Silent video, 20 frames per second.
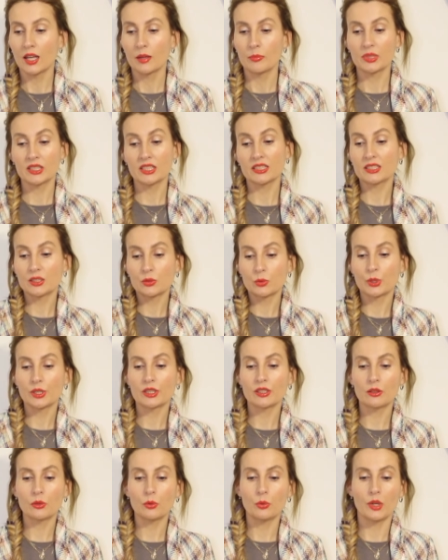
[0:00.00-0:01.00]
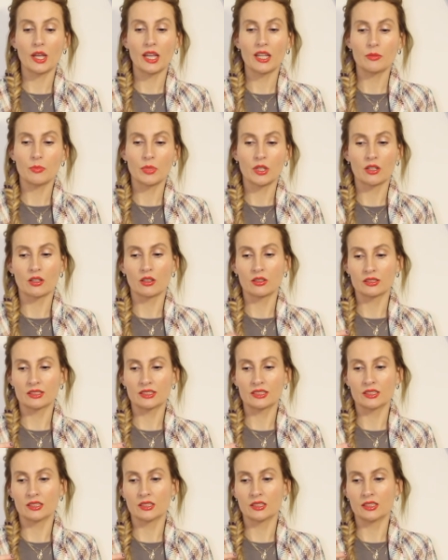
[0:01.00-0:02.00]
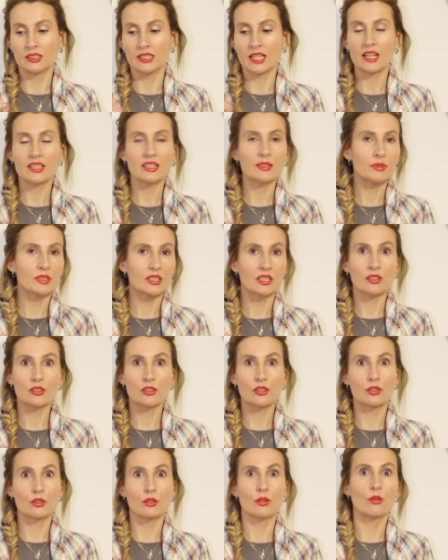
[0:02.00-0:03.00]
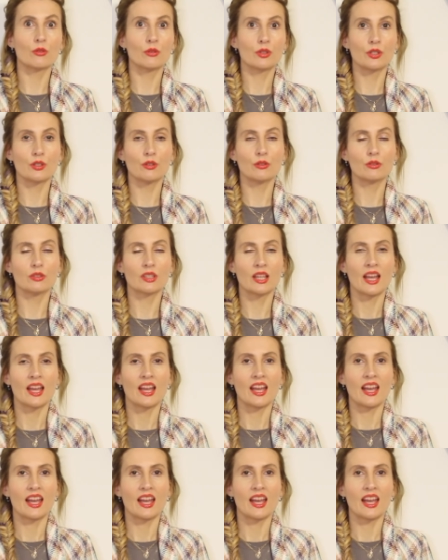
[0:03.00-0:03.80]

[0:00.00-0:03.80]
but it's worth the wait because the items are so cute